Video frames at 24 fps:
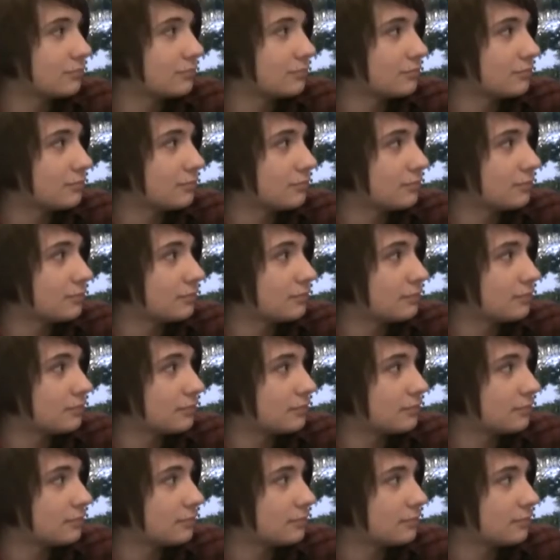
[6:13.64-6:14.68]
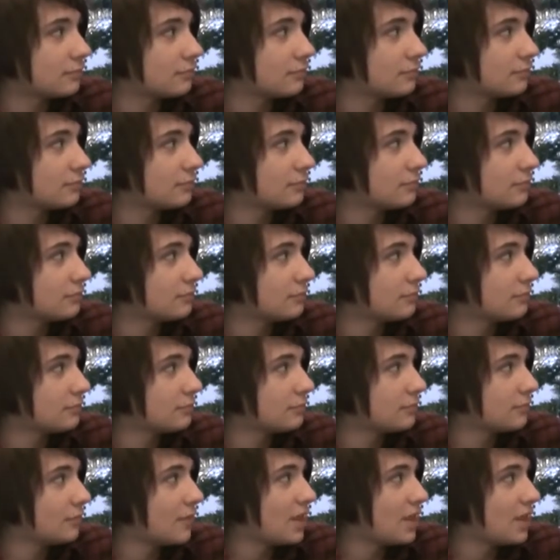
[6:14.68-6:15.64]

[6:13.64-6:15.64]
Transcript: No words are spoken by the person on screen.